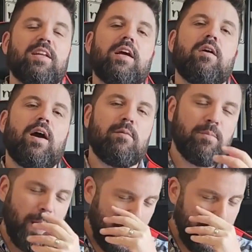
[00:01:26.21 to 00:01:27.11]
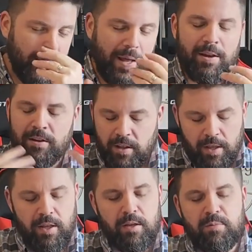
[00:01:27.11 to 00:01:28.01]
Now, I'm behind on
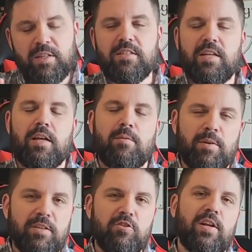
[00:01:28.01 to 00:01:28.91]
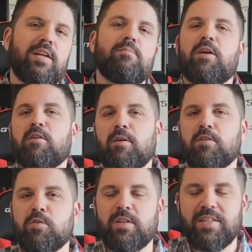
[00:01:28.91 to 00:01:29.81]
A Beast Tale. I'm going to try to get better at
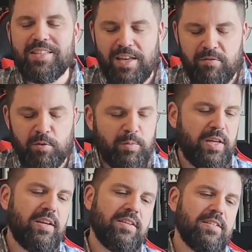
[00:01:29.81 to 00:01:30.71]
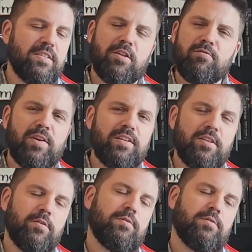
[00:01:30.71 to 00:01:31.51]
doing these every week because they're fun to do.